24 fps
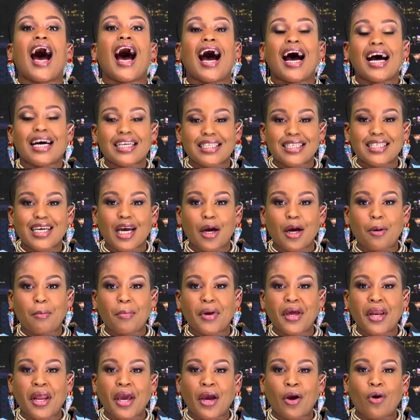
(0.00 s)
At
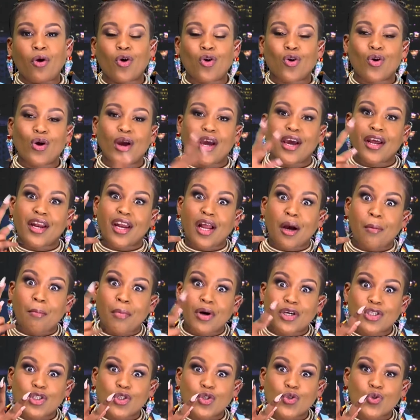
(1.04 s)
Kamene Goro, and number
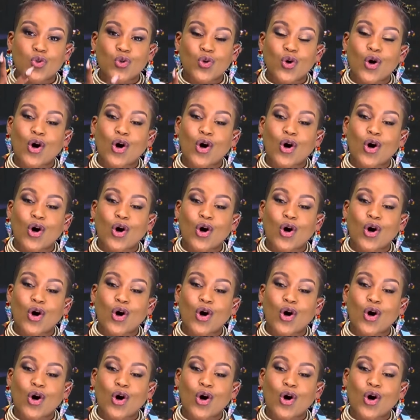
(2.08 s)
two